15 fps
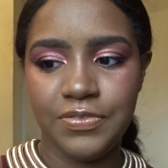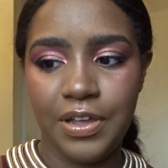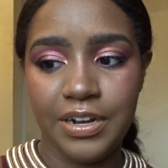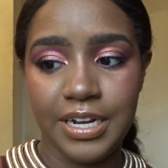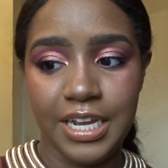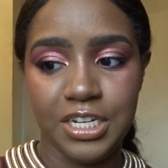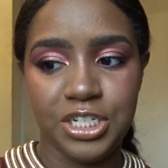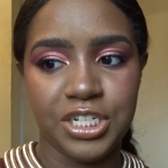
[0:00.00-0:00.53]

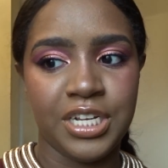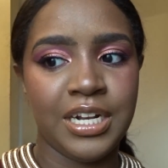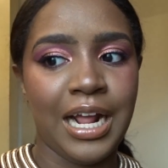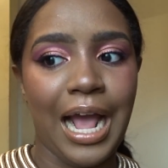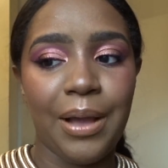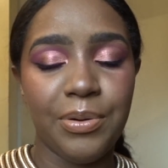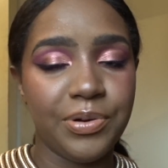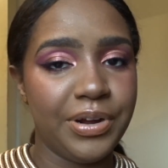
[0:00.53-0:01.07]
foundation.
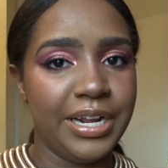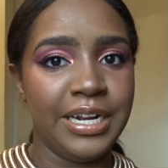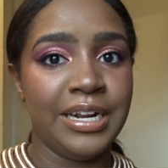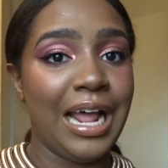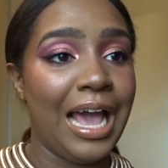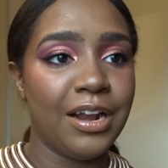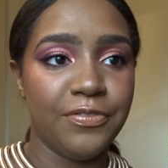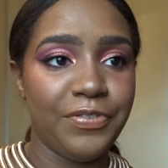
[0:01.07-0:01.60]
I would rate
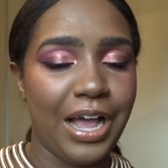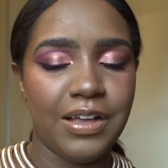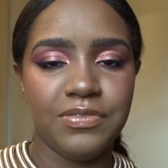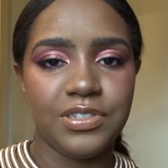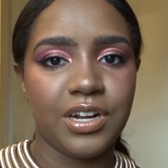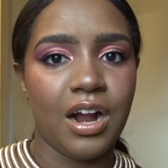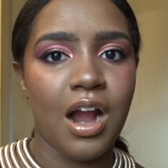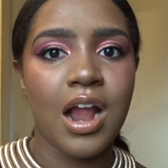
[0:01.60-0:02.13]
it out of
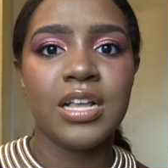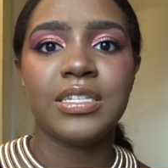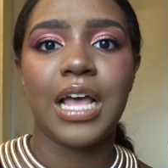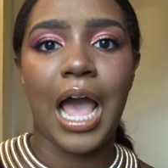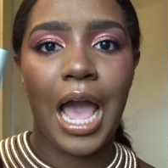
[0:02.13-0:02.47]
5 stars.